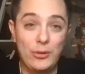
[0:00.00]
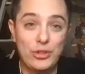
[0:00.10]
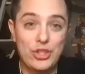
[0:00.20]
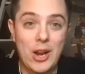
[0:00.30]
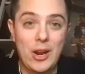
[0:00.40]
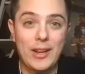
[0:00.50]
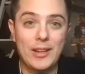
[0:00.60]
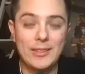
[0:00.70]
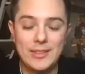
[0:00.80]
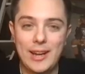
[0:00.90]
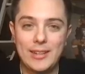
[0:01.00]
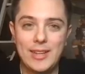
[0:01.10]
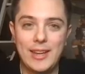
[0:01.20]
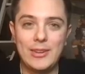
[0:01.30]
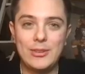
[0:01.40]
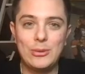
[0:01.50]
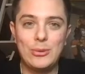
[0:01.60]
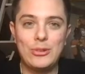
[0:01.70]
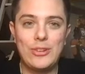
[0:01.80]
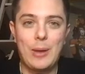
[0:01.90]
you for sharing and kind of taking us through
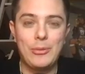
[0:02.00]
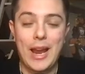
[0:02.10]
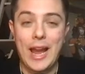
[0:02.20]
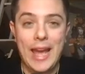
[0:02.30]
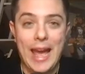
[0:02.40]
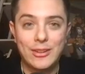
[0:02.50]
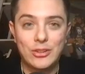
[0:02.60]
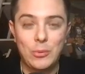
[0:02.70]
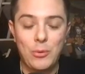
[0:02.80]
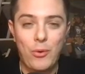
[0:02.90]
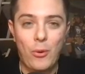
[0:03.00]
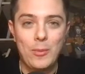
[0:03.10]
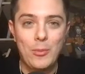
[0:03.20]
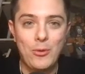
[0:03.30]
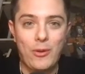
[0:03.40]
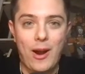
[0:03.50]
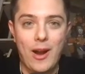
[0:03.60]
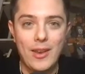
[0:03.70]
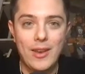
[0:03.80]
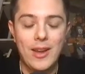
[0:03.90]
the stops. I got to ask you before we move
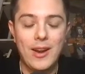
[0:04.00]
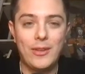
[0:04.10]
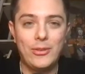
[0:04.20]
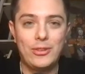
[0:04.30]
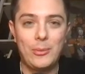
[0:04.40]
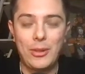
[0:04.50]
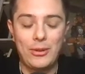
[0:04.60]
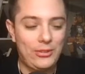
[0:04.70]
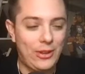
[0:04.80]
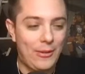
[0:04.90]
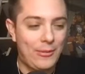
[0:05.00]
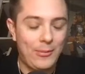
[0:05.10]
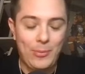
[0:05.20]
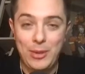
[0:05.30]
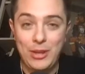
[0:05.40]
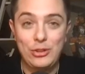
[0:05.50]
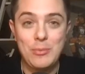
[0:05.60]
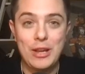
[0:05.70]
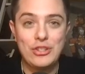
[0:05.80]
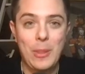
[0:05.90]
on to some other stuff, because you
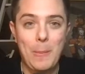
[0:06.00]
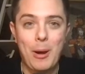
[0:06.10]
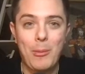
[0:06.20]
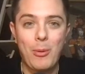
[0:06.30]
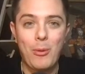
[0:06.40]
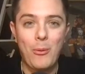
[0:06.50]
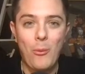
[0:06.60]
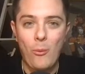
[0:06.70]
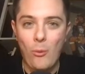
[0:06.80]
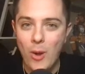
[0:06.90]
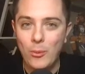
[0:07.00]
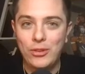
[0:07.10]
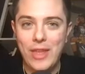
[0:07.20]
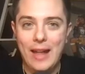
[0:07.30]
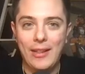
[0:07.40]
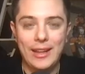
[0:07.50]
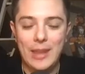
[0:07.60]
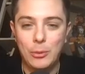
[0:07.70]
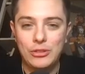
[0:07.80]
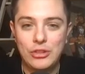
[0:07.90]
mentioned the bubble. What was that like?
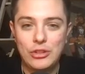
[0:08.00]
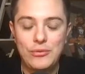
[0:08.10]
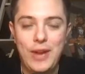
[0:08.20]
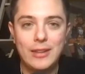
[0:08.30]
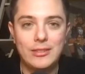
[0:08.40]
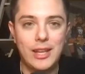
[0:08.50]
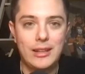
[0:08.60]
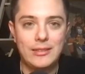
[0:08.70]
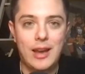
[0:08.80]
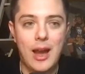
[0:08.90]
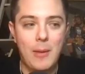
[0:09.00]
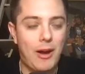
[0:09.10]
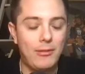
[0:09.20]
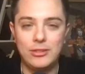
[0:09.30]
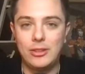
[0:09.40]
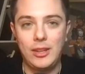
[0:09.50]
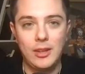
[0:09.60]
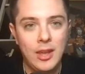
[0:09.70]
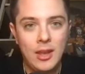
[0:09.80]
That was such a fascinating time. Obviously,